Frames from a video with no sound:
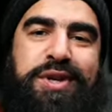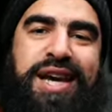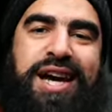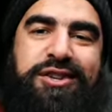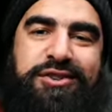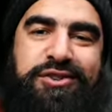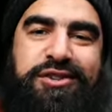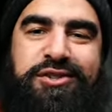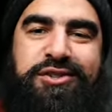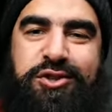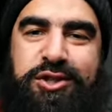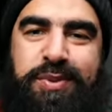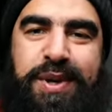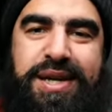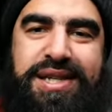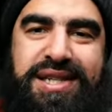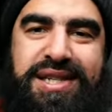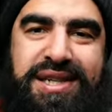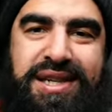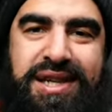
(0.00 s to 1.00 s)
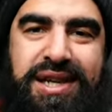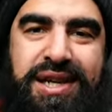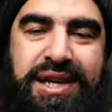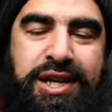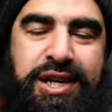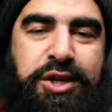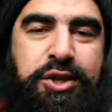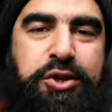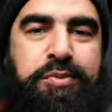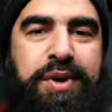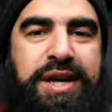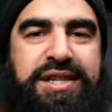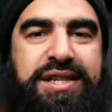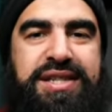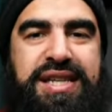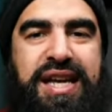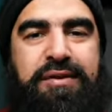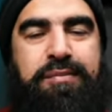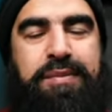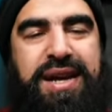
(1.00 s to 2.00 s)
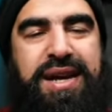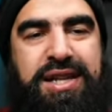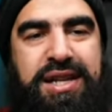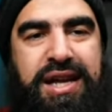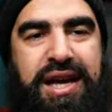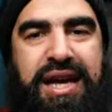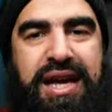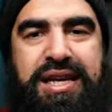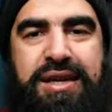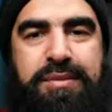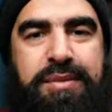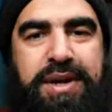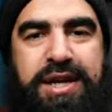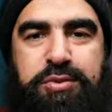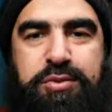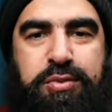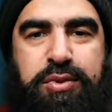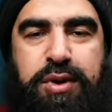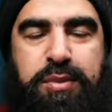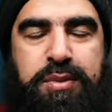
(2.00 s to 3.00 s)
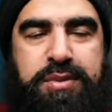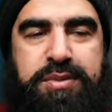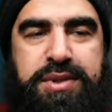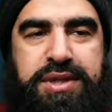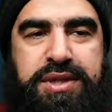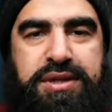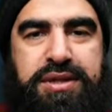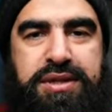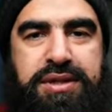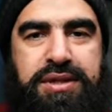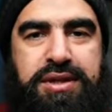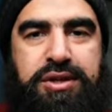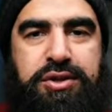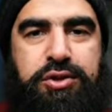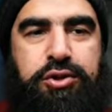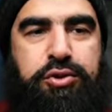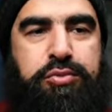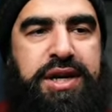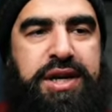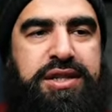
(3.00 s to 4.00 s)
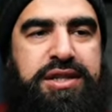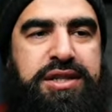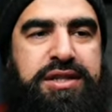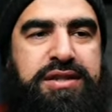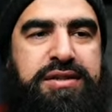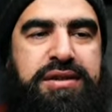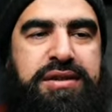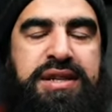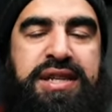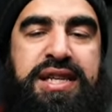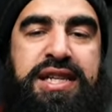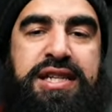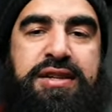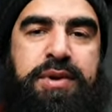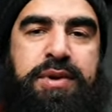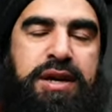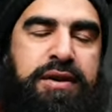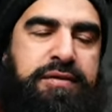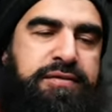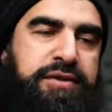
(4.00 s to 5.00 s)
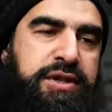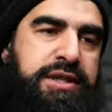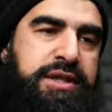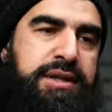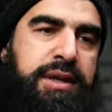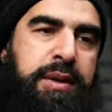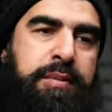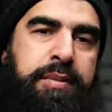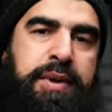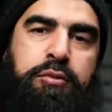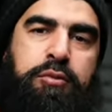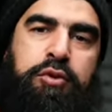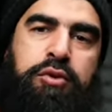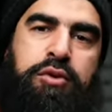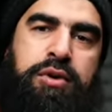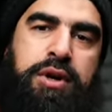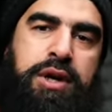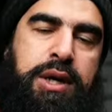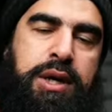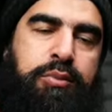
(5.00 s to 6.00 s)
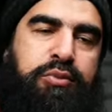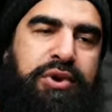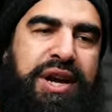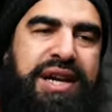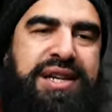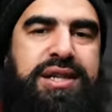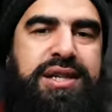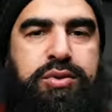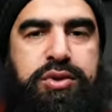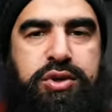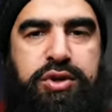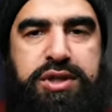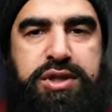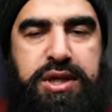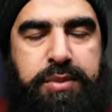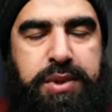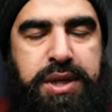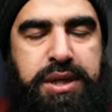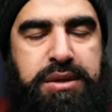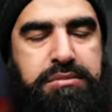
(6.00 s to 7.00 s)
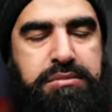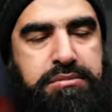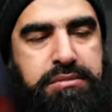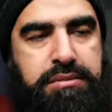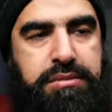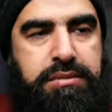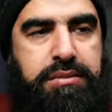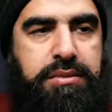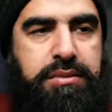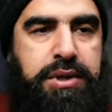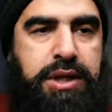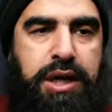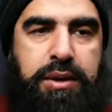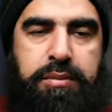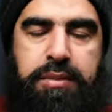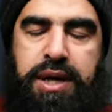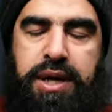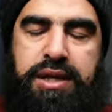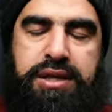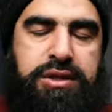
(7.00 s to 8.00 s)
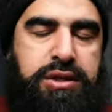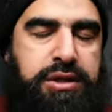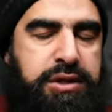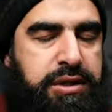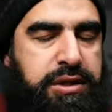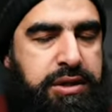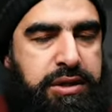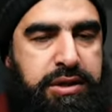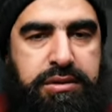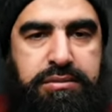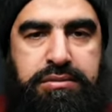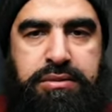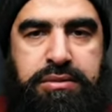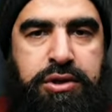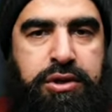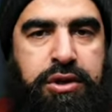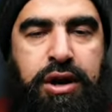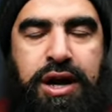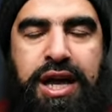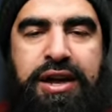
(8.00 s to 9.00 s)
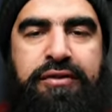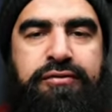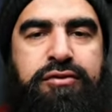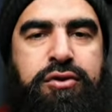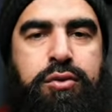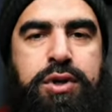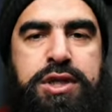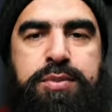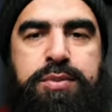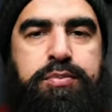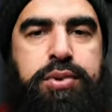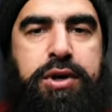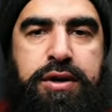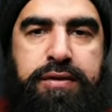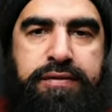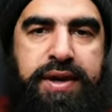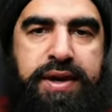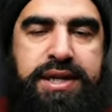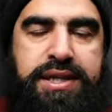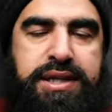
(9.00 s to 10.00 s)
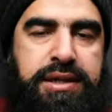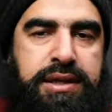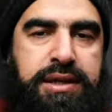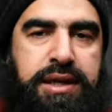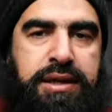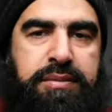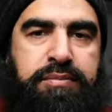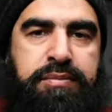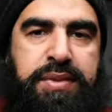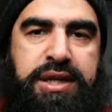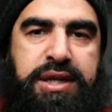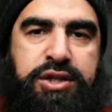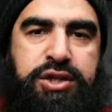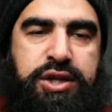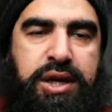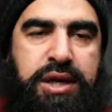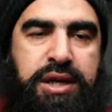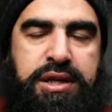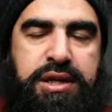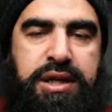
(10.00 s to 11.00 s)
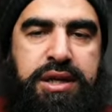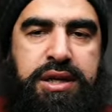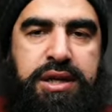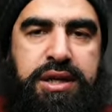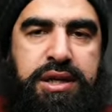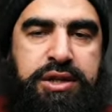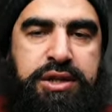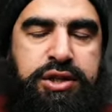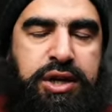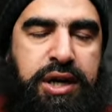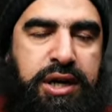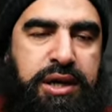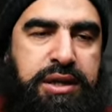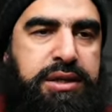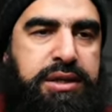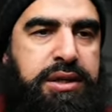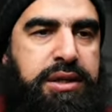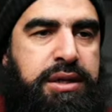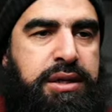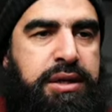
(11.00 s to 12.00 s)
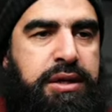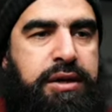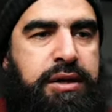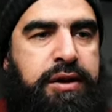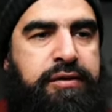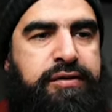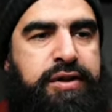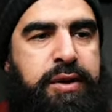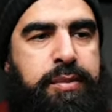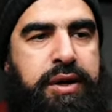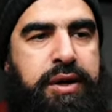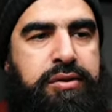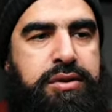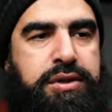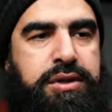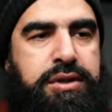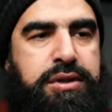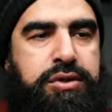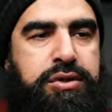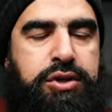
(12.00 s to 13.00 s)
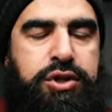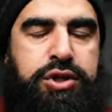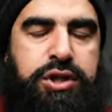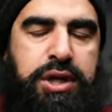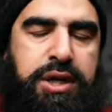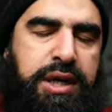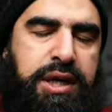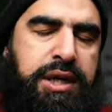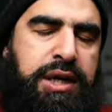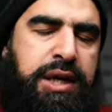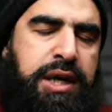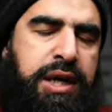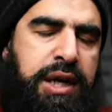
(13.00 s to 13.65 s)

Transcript: it out of disrespect. You might just have man anger management problems. You might just need a bit of just a bit more practice with your sabr. Yeah, but it's, it's not everyone's perfect in, in being a child in their, a child of their parents. So inshallah,